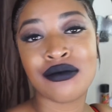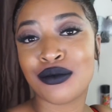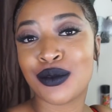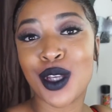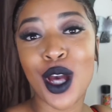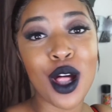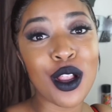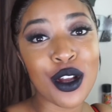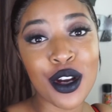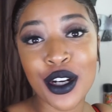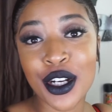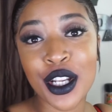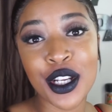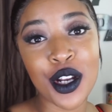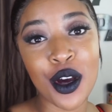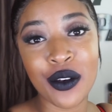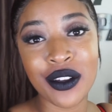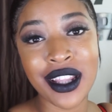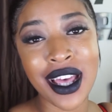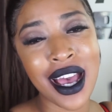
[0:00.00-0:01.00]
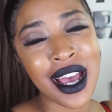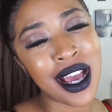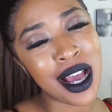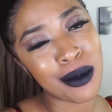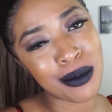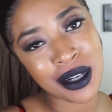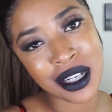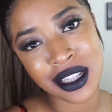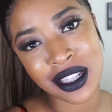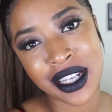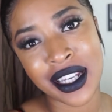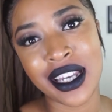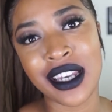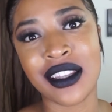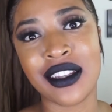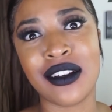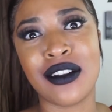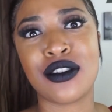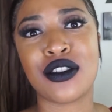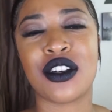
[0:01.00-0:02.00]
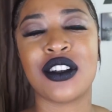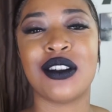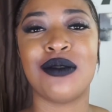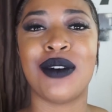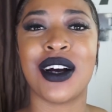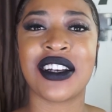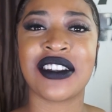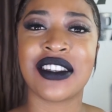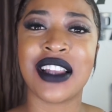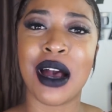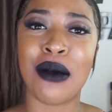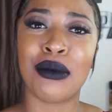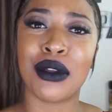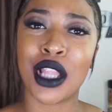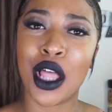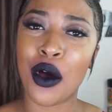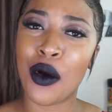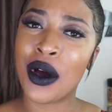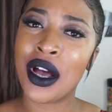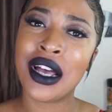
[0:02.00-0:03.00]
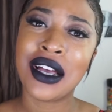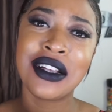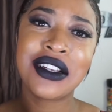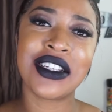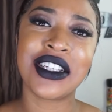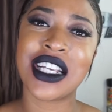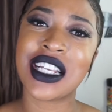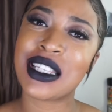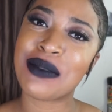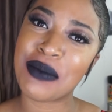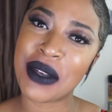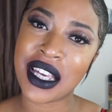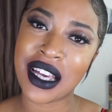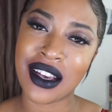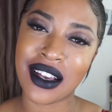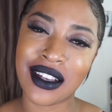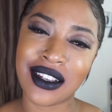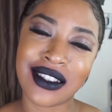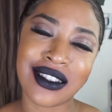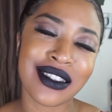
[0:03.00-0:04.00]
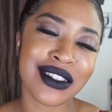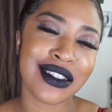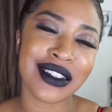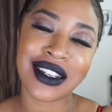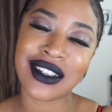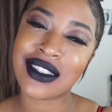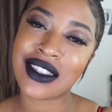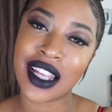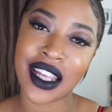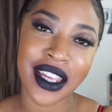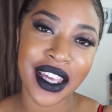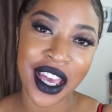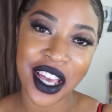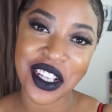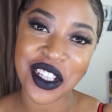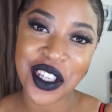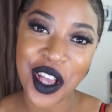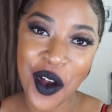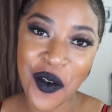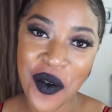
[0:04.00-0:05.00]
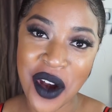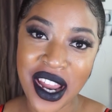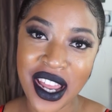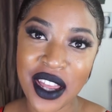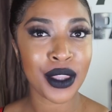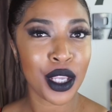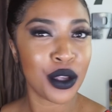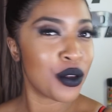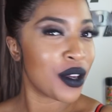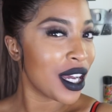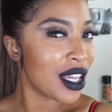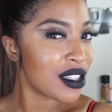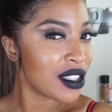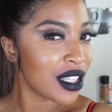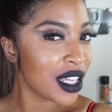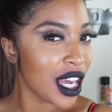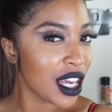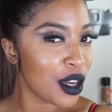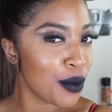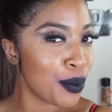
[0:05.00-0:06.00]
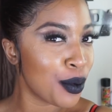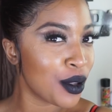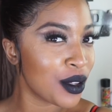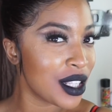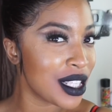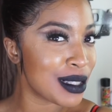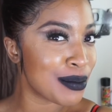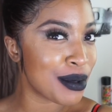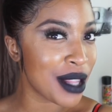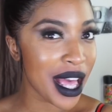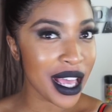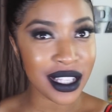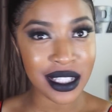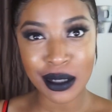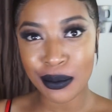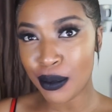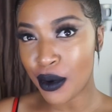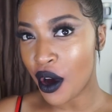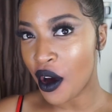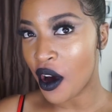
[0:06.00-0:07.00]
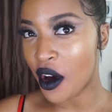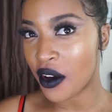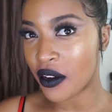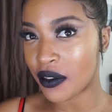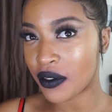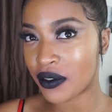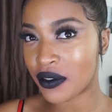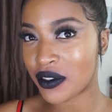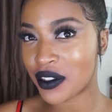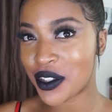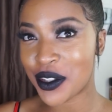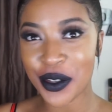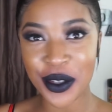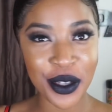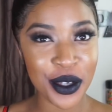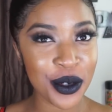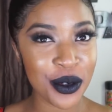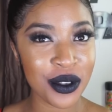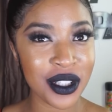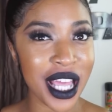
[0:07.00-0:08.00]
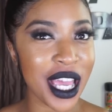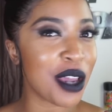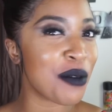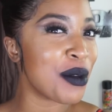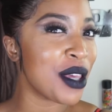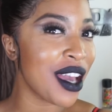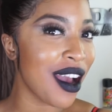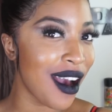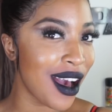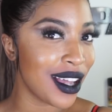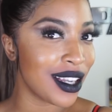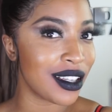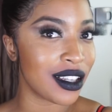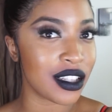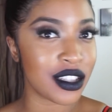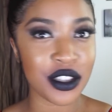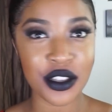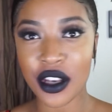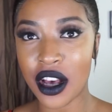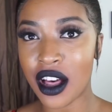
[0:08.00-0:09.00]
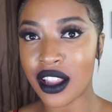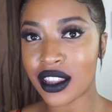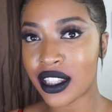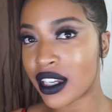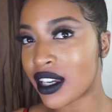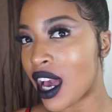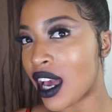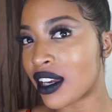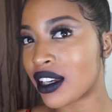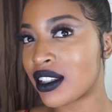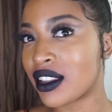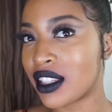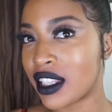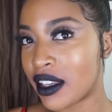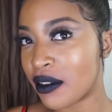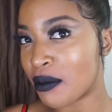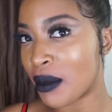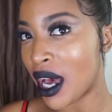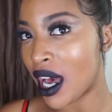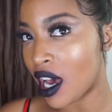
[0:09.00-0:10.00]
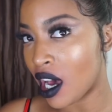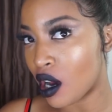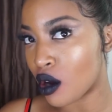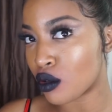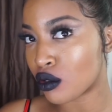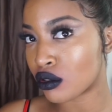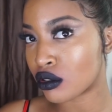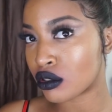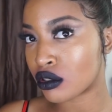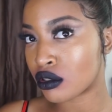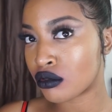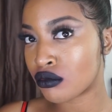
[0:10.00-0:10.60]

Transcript: Y'all already know that. I'm gonna link it in the description box down below, just because, just in case. All right, you guys think I could pull this black lip off? Do you? Like, be honest, do y'all think I could leave my house